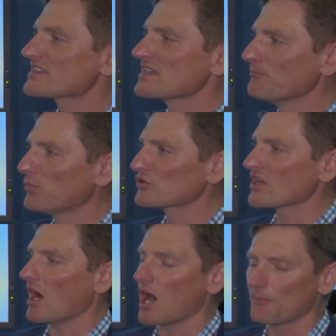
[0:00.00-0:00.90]
simple
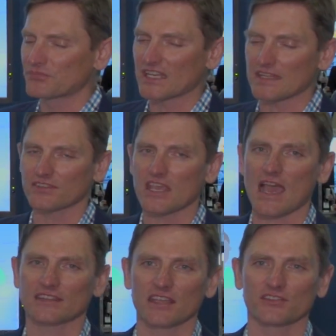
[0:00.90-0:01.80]
to update the
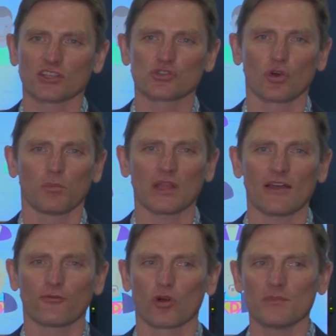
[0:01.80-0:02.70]
access control
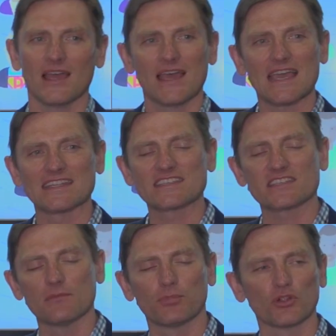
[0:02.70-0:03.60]
platform, and
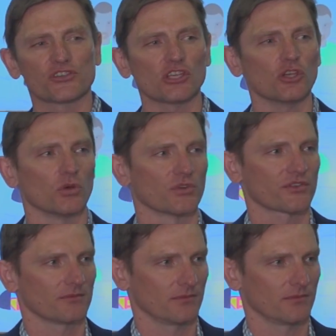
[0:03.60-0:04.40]
simple to use.